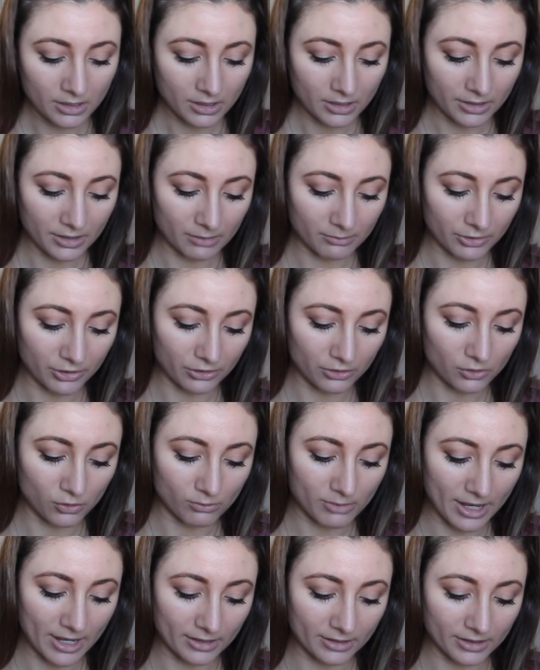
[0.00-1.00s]
and I'm going to go
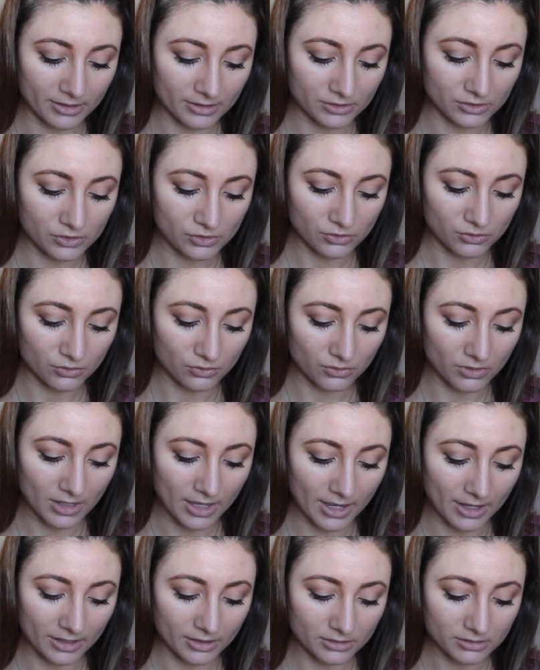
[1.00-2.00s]
back into
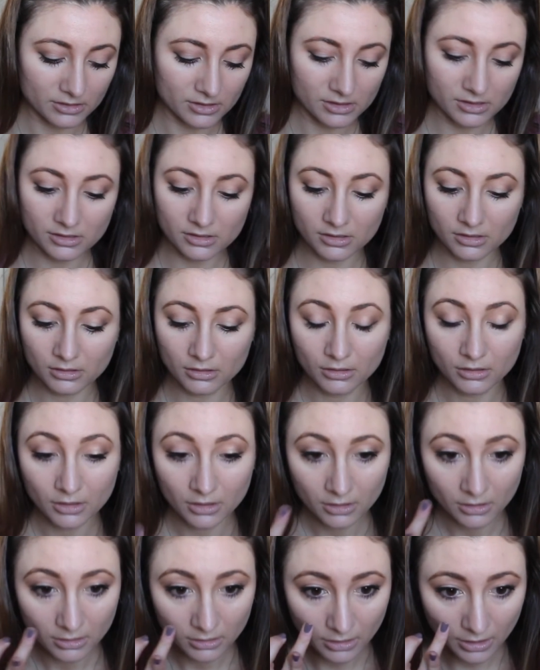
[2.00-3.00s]
that
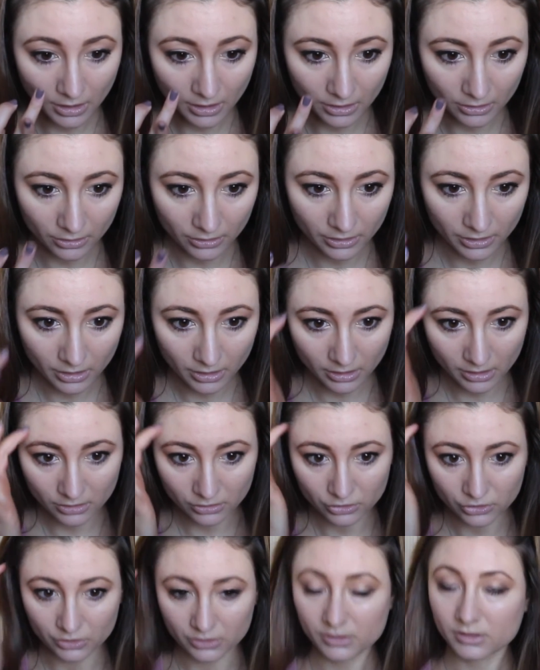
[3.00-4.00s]
area
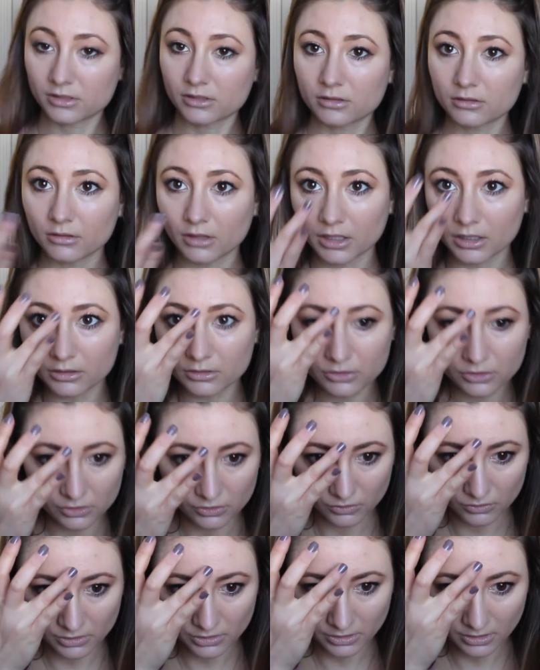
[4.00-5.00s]
and just like
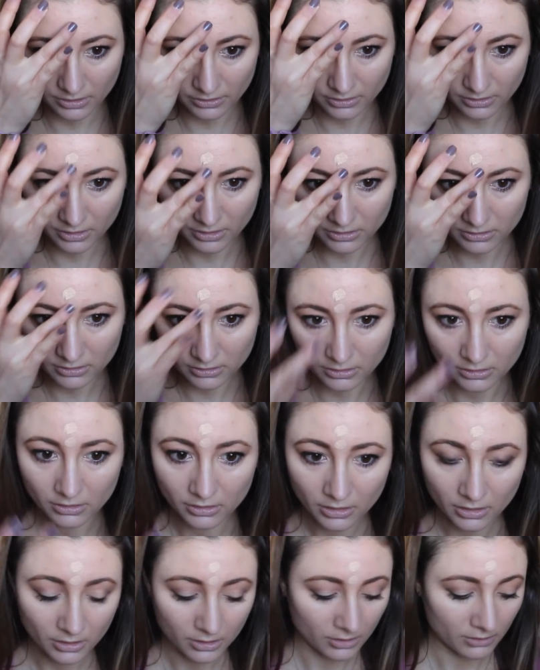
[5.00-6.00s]
do another
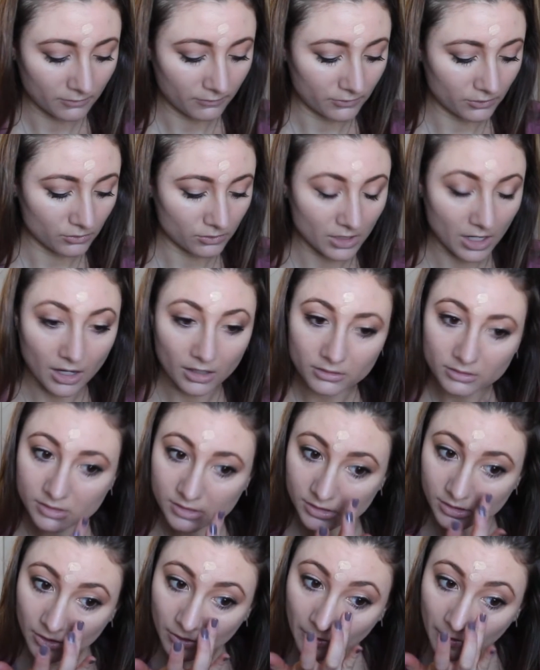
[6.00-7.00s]
few
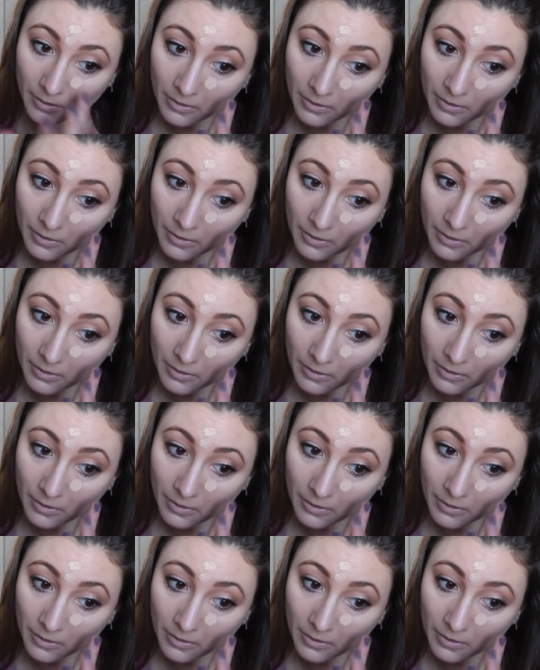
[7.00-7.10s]
dots.